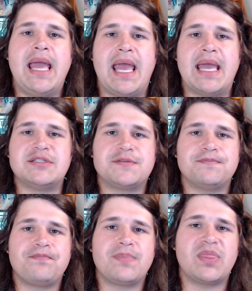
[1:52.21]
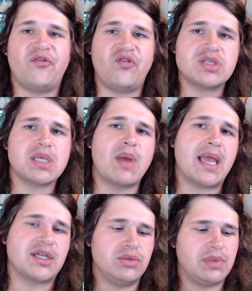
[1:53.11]
And the first time I
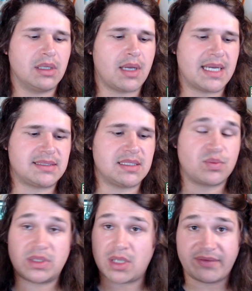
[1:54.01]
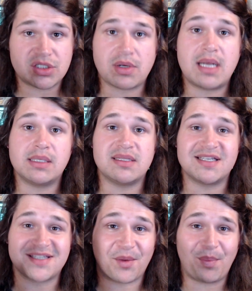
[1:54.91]
actually realized this, we're diving straight into this,
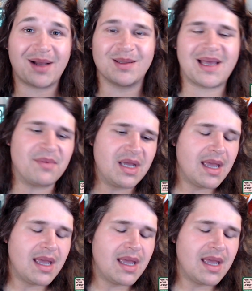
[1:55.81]
so buckle up.